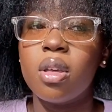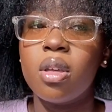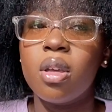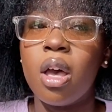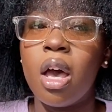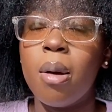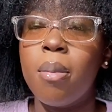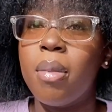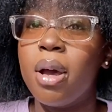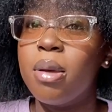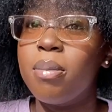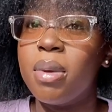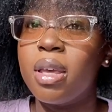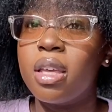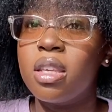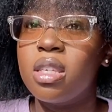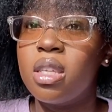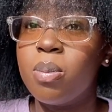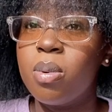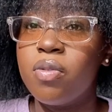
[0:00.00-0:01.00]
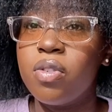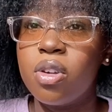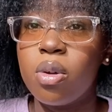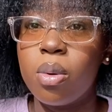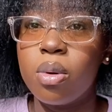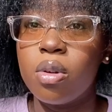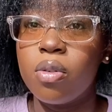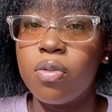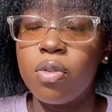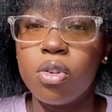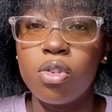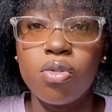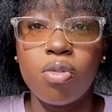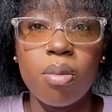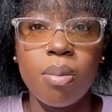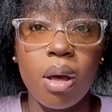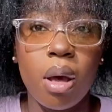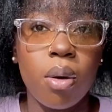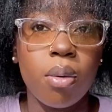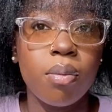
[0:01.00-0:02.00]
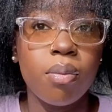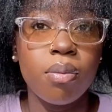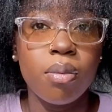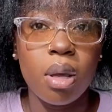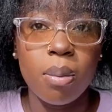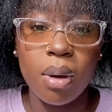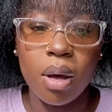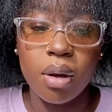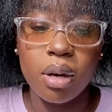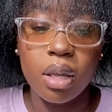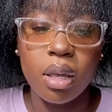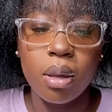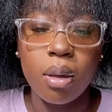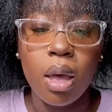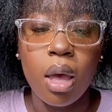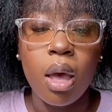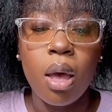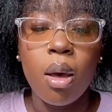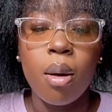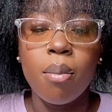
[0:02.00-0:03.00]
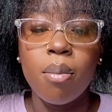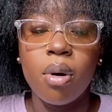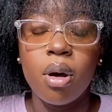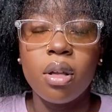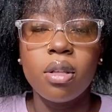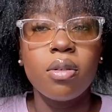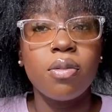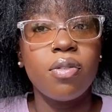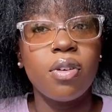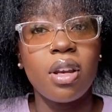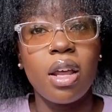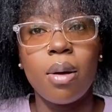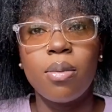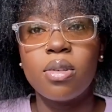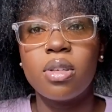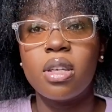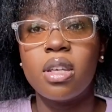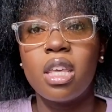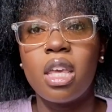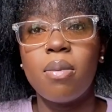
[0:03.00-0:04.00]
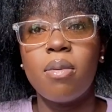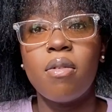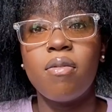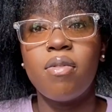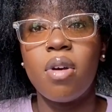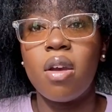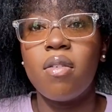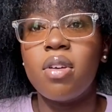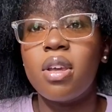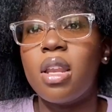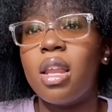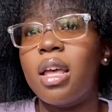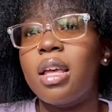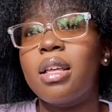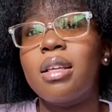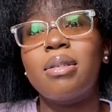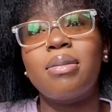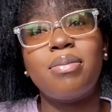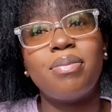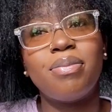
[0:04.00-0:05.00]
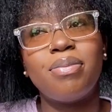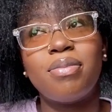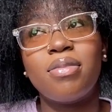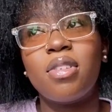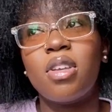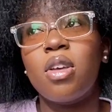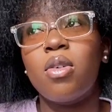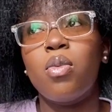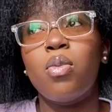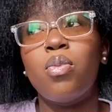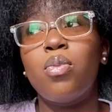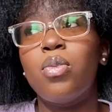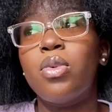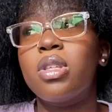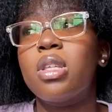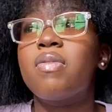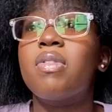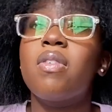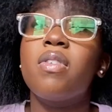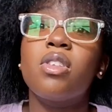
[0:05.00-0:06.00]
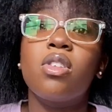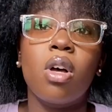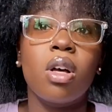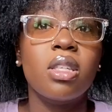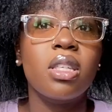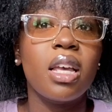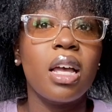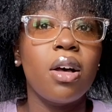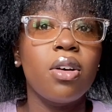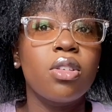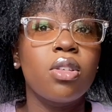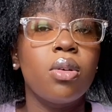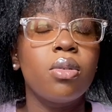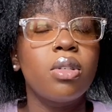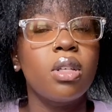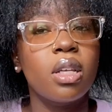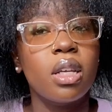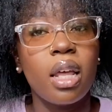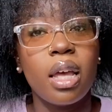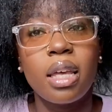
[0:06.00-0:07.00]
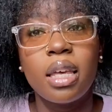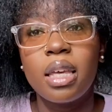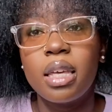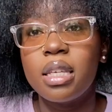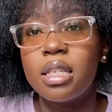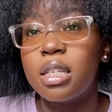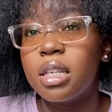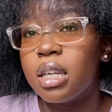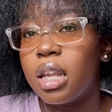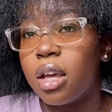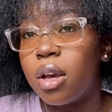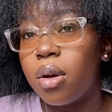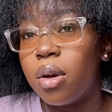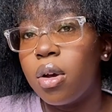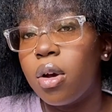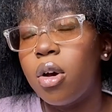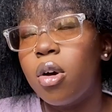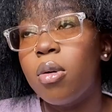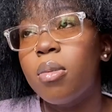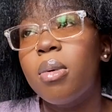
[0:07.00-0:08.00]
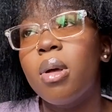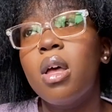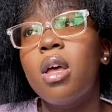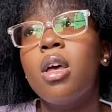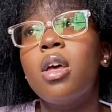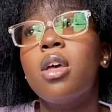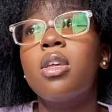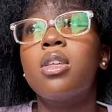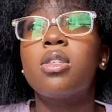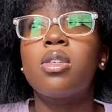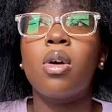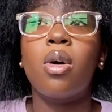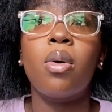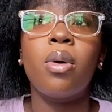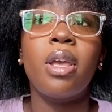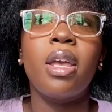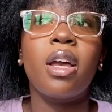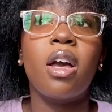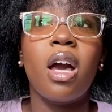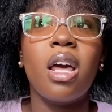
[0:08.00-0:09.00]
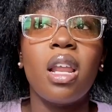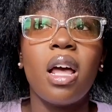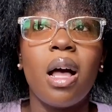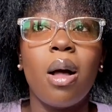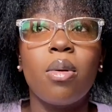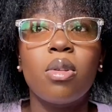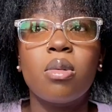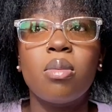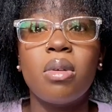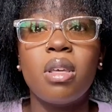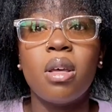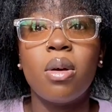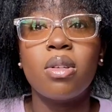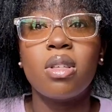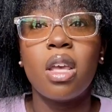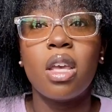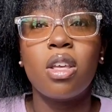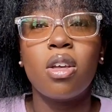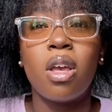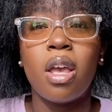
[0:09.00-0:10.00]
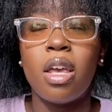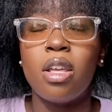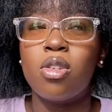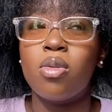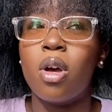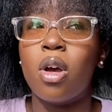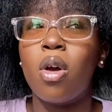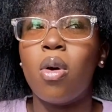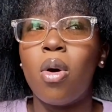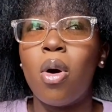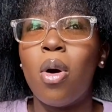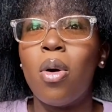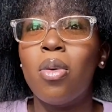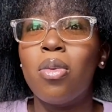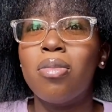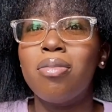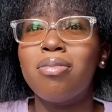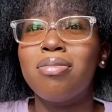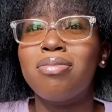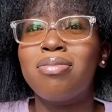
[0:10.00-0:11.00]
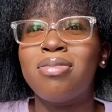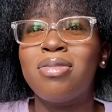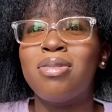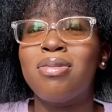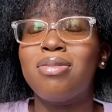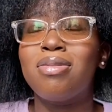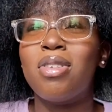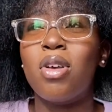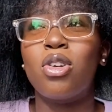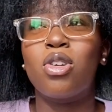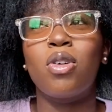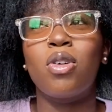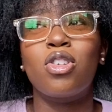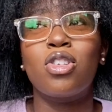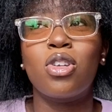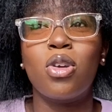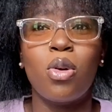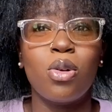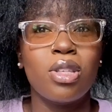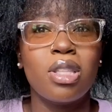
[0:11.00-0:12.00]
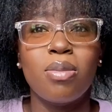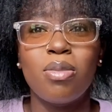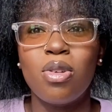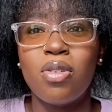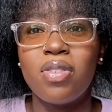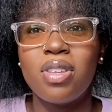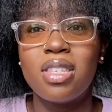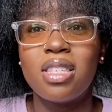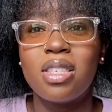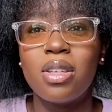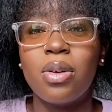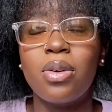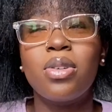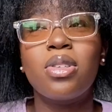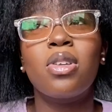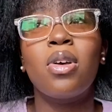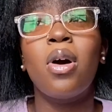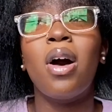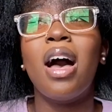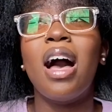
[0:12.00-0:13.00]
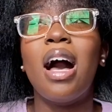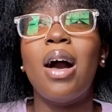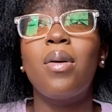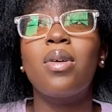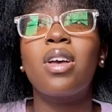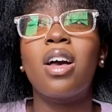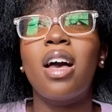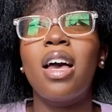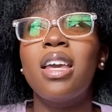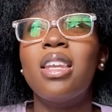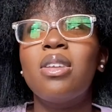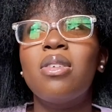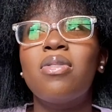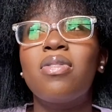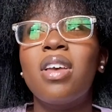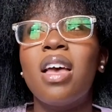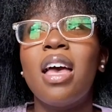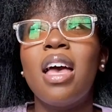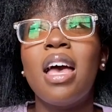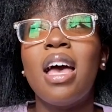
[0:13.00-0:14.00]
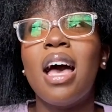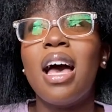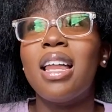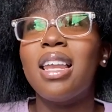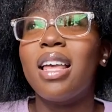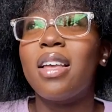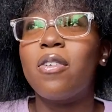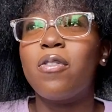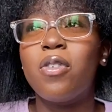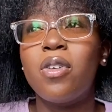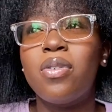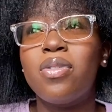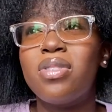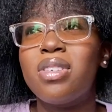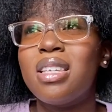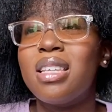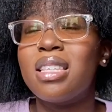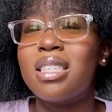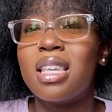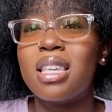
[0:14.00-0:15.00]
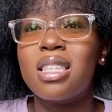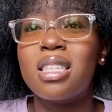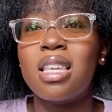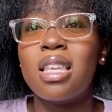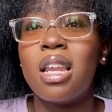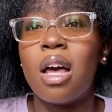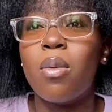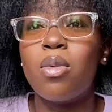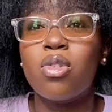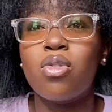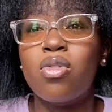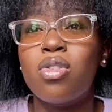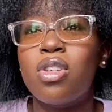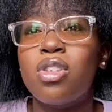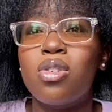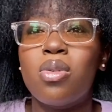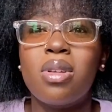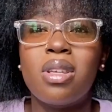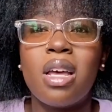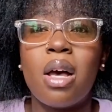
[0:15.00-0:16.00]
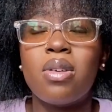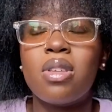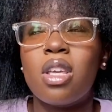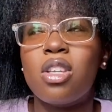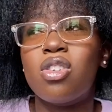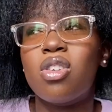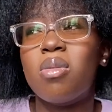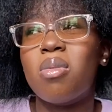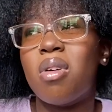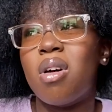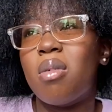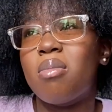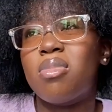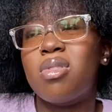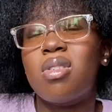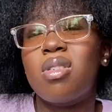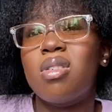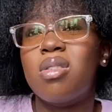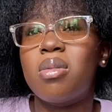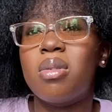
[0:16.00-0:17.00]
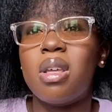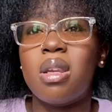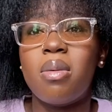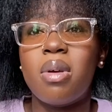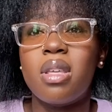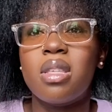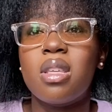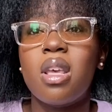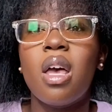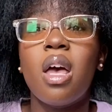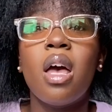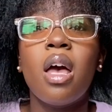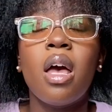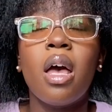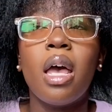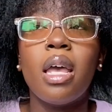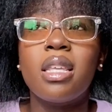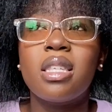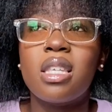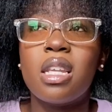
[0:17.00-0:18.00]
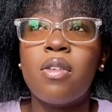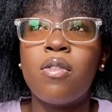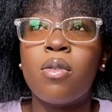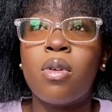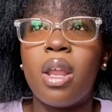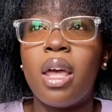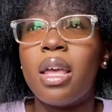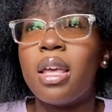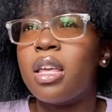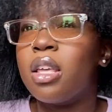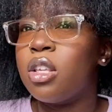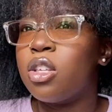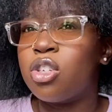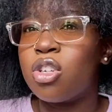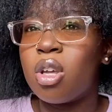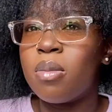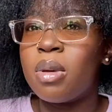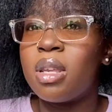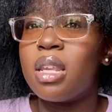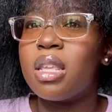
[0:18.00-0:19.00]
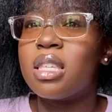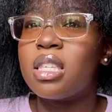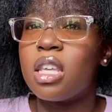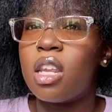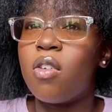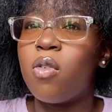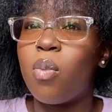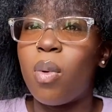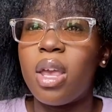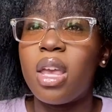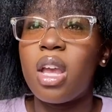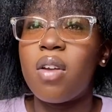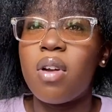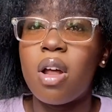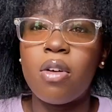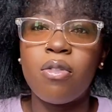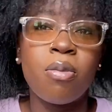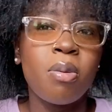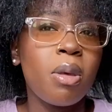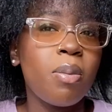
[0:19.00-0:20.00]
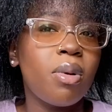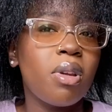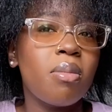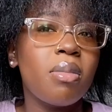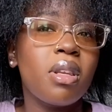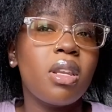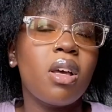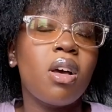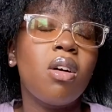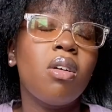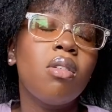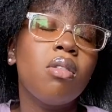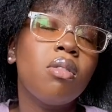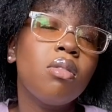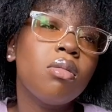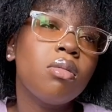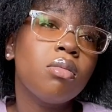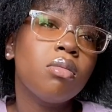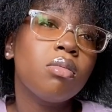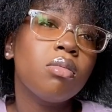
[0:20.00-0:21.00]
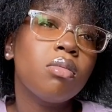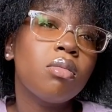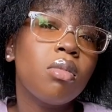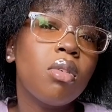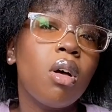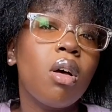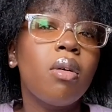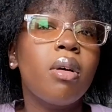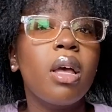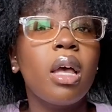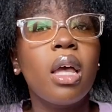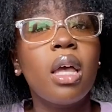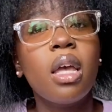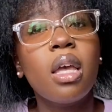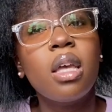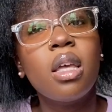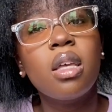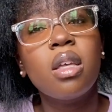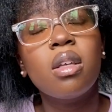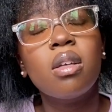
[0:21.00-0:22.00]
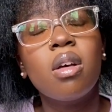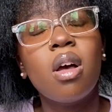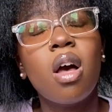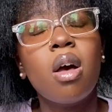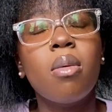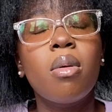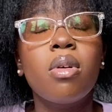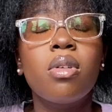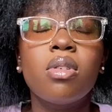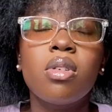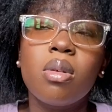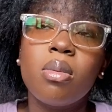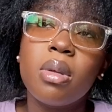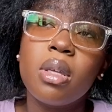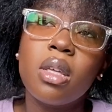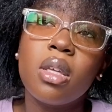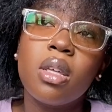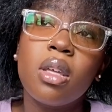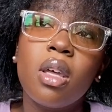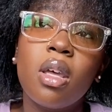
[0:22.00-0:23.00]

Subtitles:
I might make a deeper video in the future about it, but for now I'm just gonna keep it very like, was a very toxic household, didn't like it, didn't like going home. So it kind of helped me. I was like, okay, do I go home or do go to the movie still? So I would kind of, at like 15, 16, I was already doing that. I was like, do you know what, I'm just gonna do it anyways. And instead of like, do you know what I mean? Instead of waiting around for people and being like, oh, okay, I won't do it.